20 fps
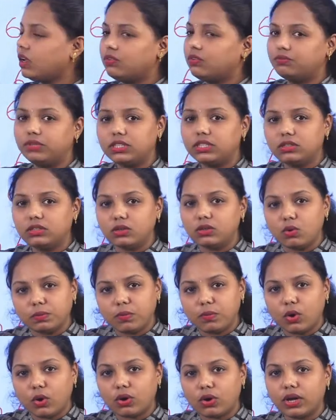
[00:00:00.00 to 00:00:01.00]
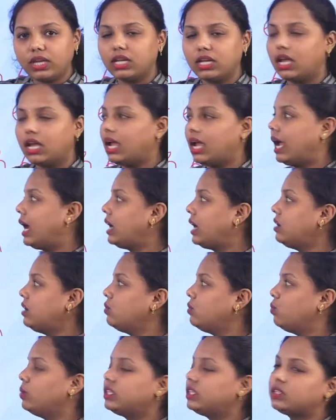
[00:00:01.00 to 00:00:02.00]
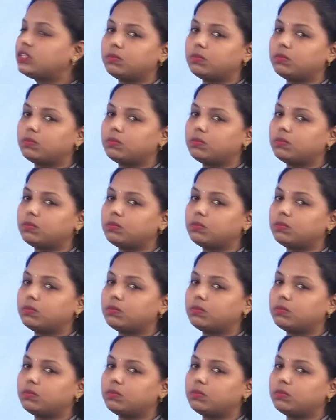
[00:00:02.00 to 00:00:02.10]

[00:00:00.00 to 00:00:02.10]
without borrowing and with